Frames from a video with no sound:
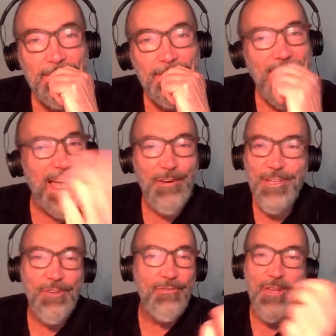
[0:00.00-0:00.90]
How do
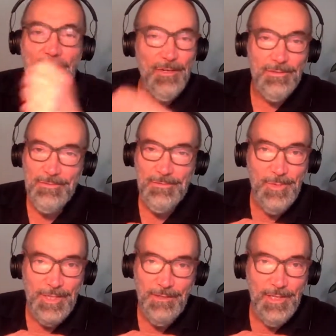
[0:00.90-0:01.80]
you know
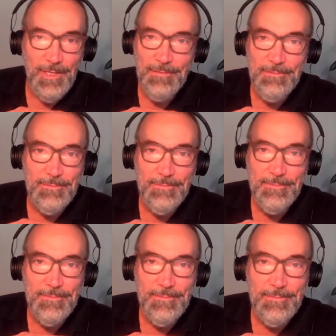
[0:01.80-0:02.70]
what you know?
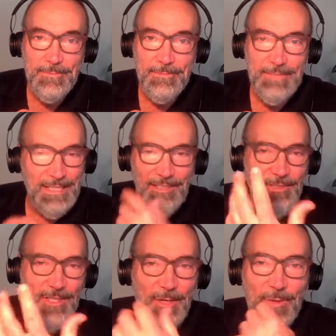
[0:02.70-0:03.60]
How do you
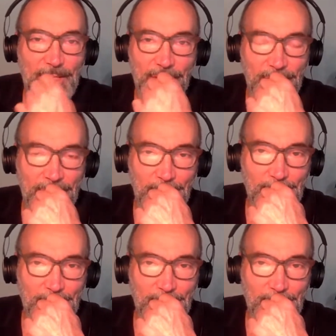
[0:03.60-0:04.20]
know what you know?